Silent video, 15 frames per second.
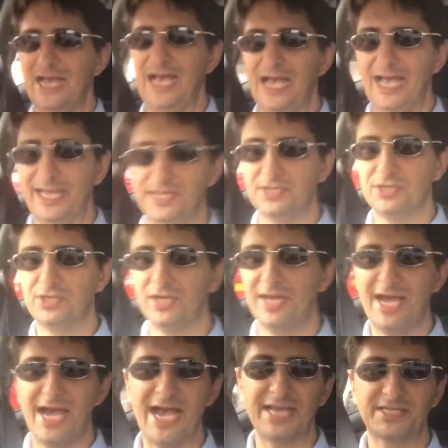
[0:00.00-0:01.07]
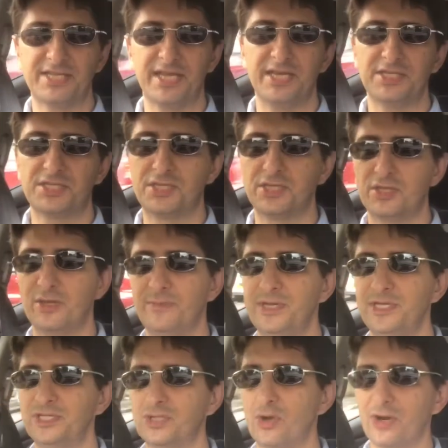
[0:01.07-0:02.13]
and access to them
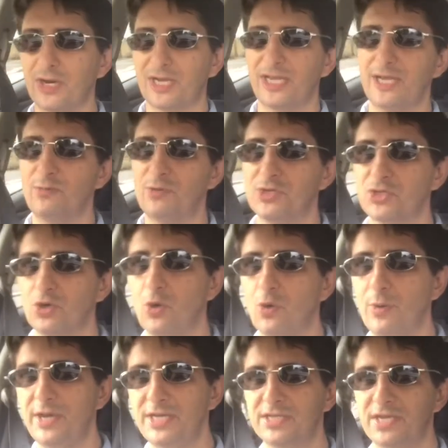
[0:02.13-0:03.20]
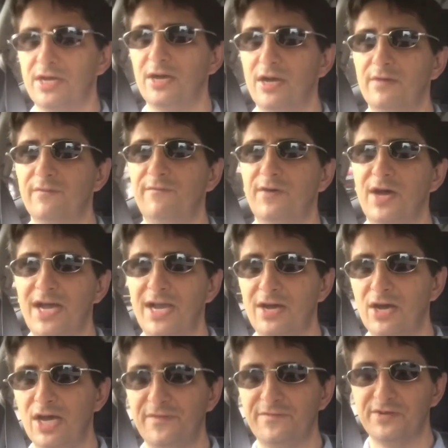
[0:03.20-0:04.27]
historically was always via
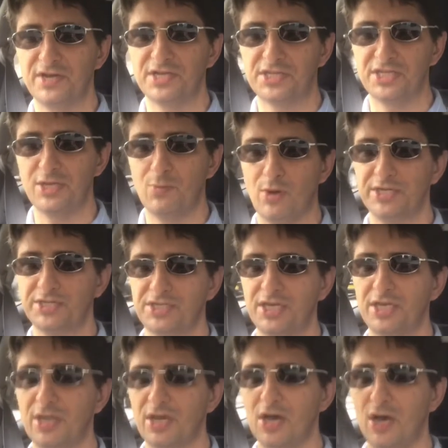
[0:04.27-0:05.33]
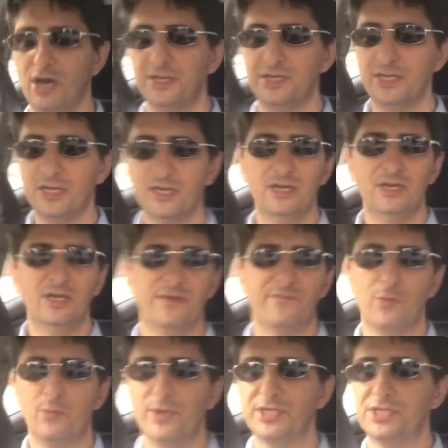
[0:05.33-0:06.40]
either a C Y C card,
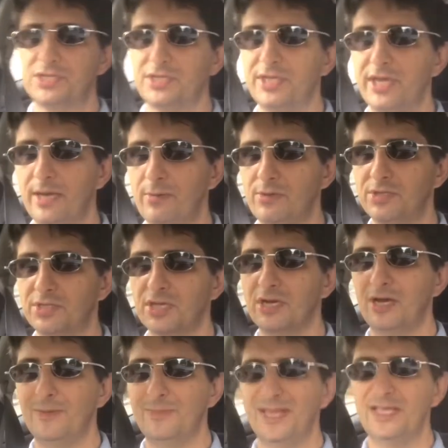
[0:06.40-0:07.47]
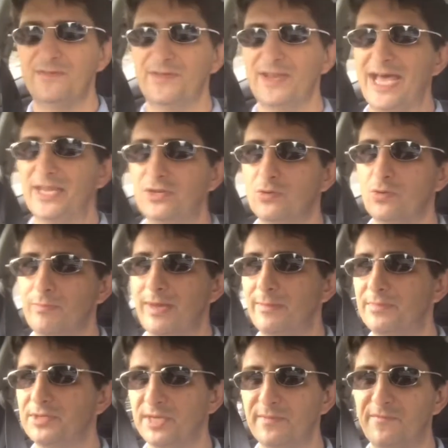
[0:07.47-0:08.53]
for which there was, I believe, an annual
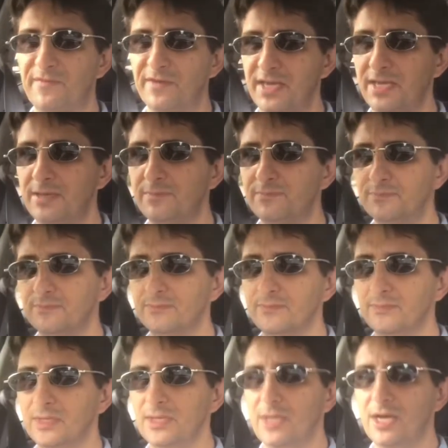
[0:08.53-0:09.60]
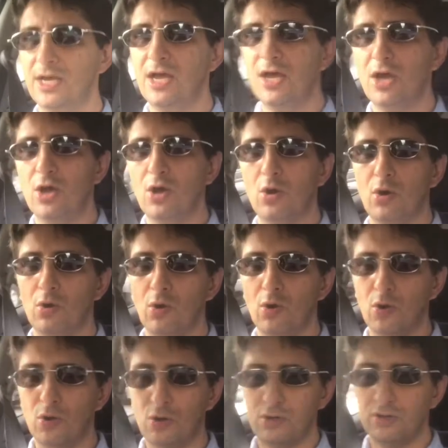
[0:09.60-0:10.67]
membership fee,
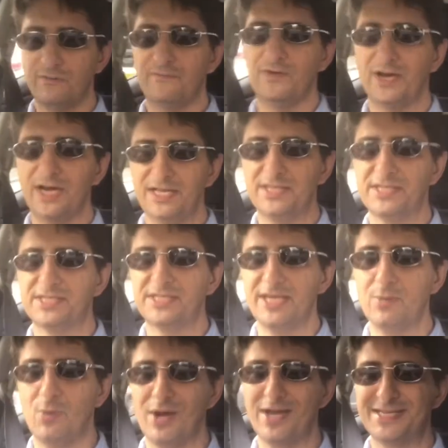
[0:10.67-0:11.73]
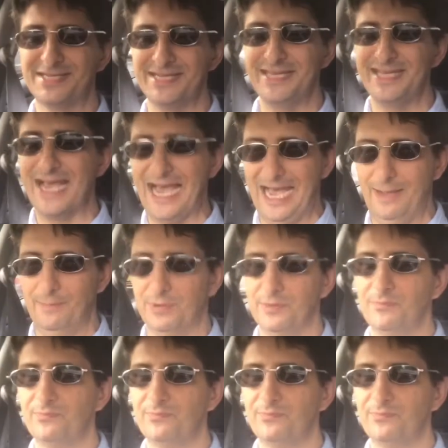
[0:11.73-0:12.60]
or via the C Y C app.